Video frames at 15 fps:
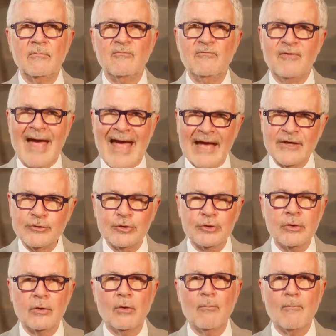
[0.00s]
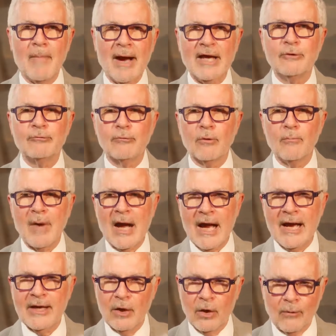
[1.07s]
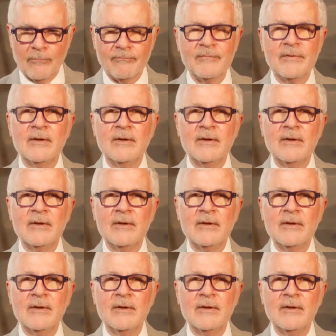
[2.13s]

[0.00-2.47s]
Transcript: vaginal microbiome,